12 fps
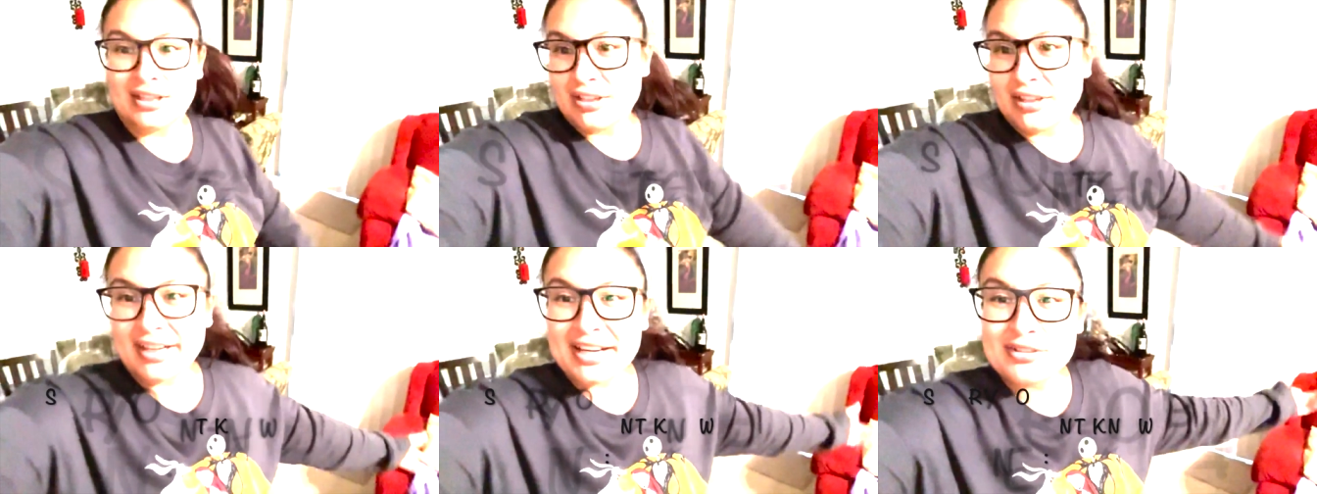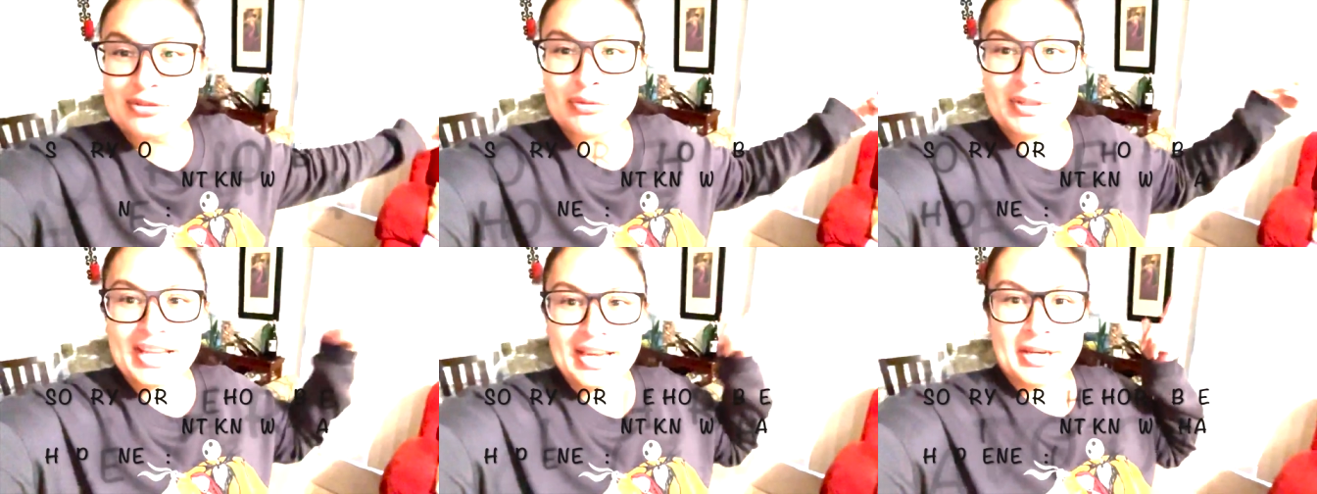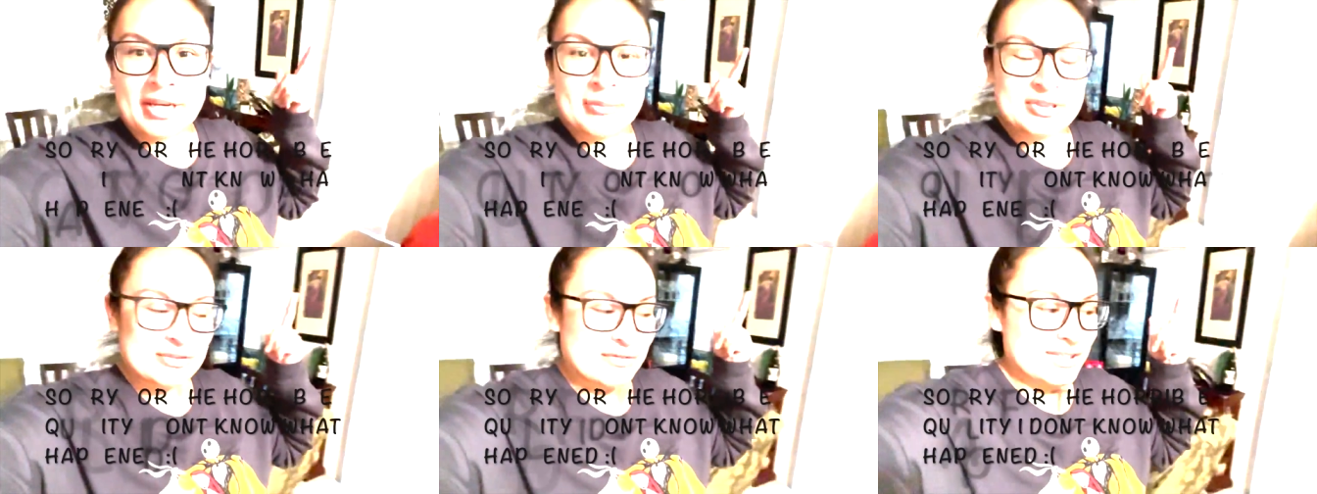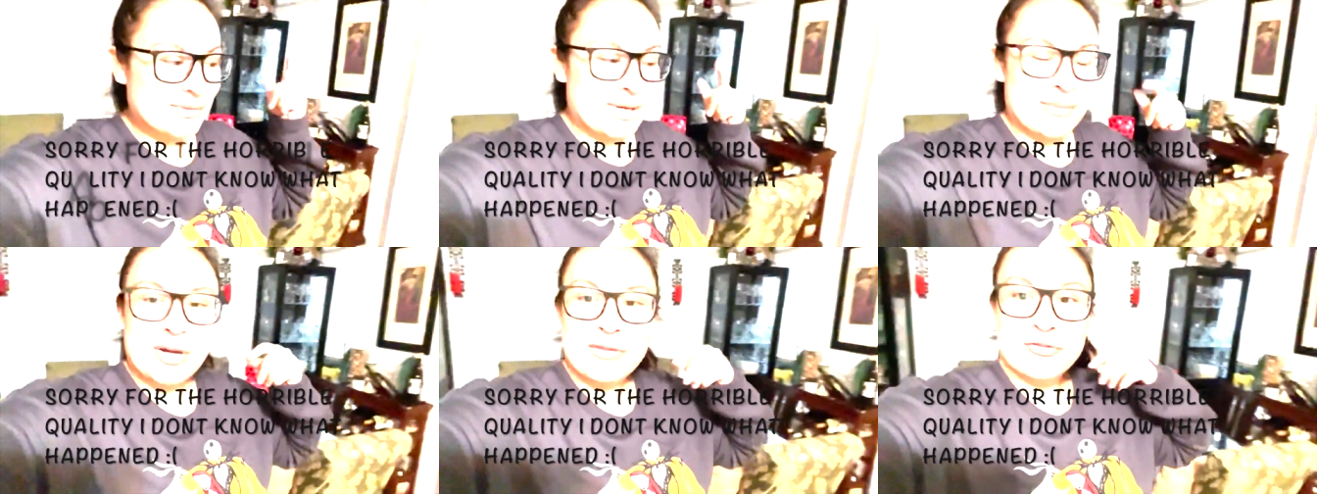All right guys, so we came to visit my
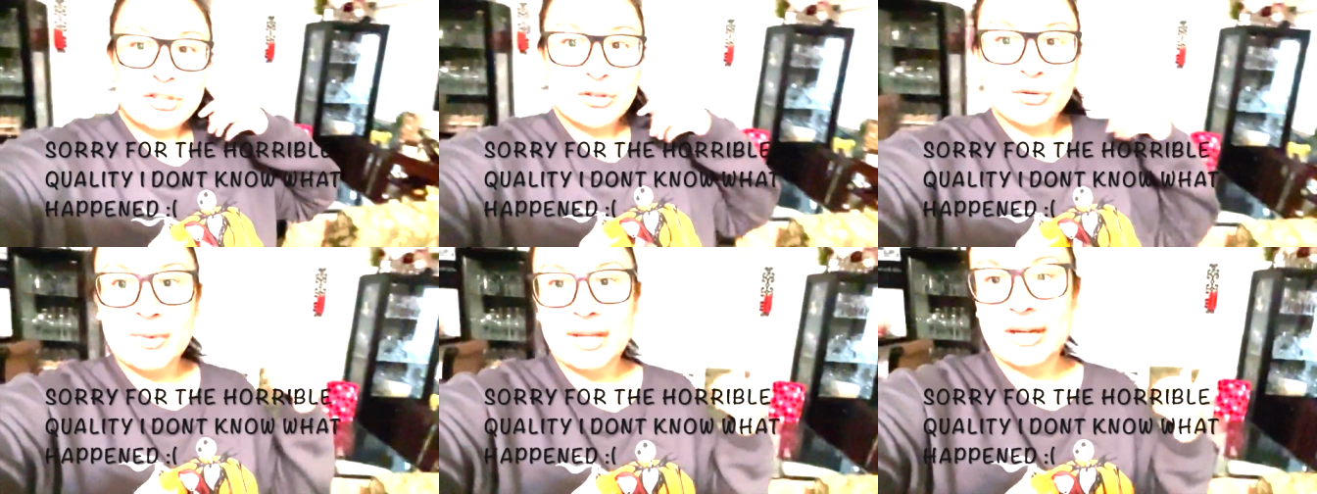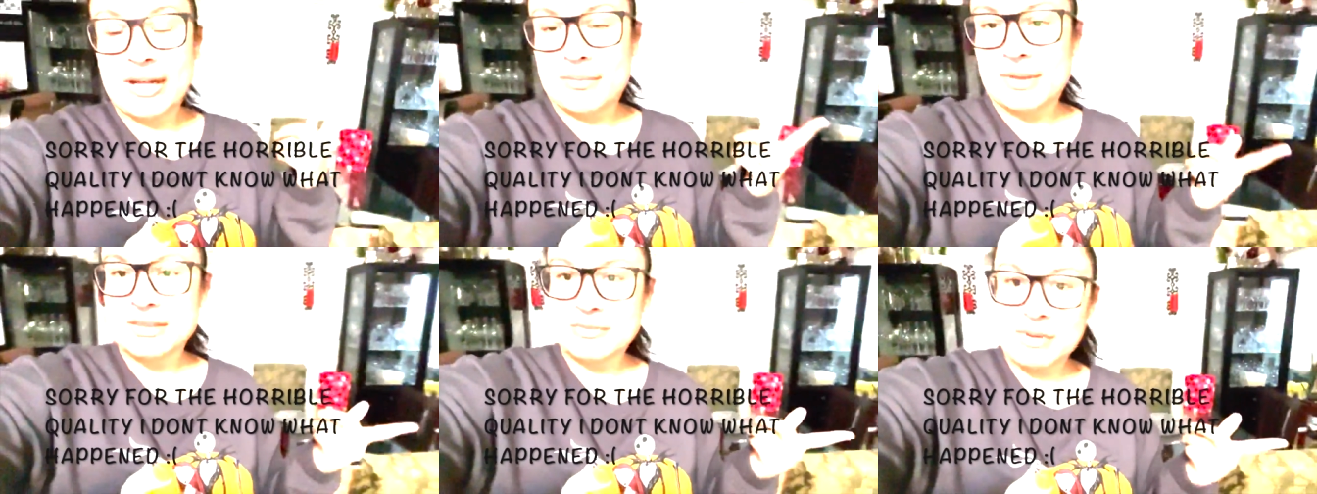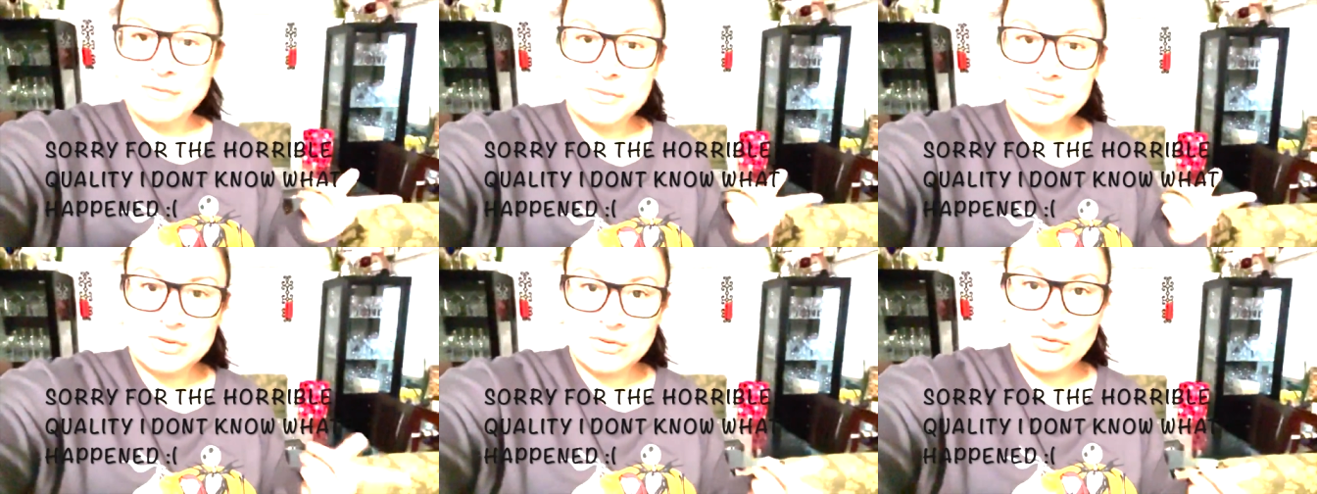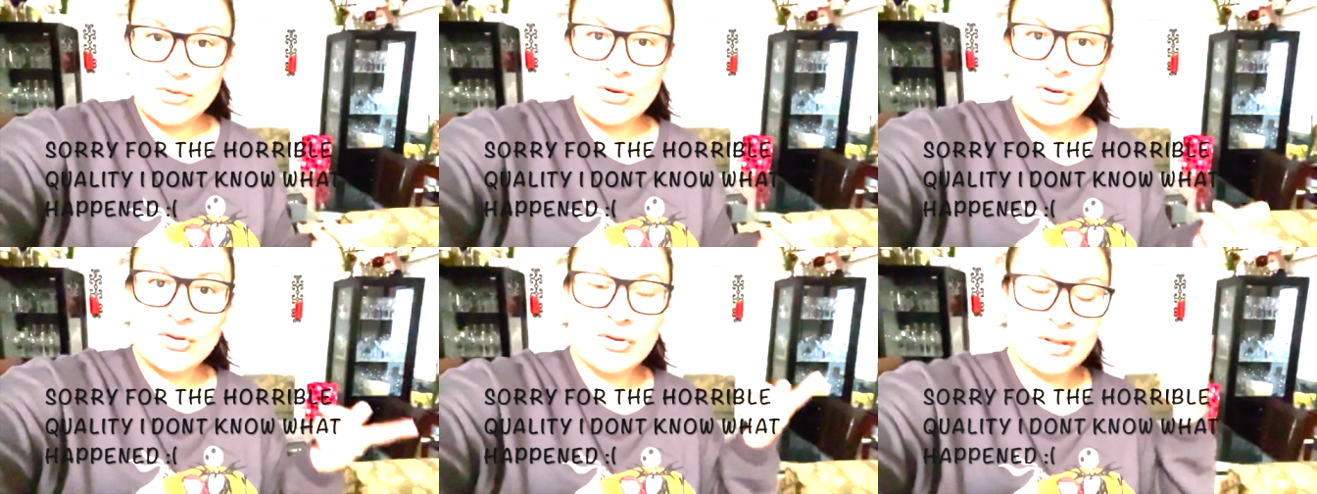mom for a little bit. I picked him up from
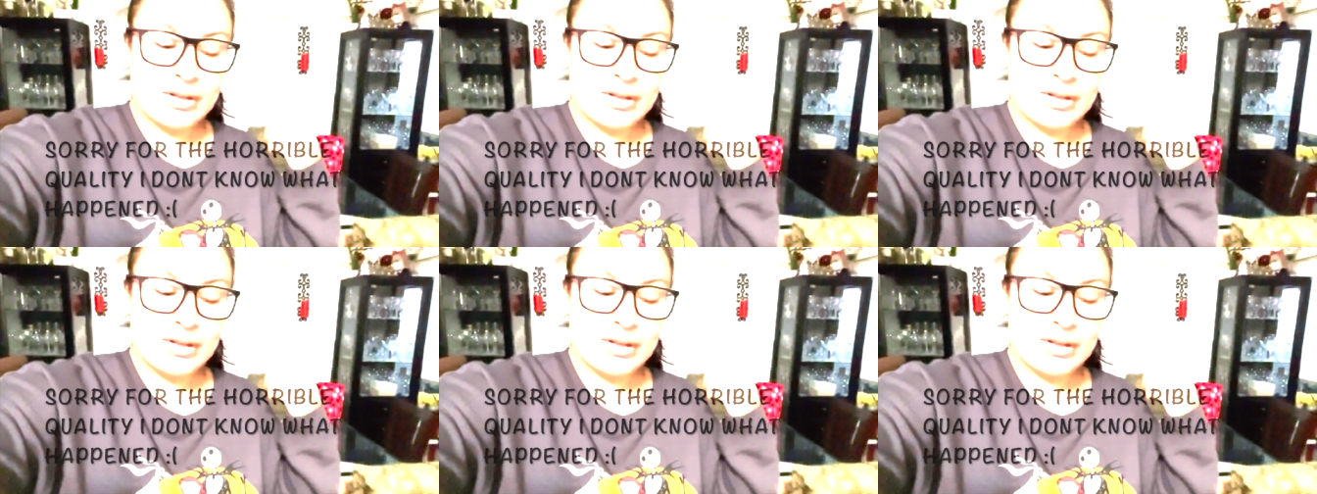school.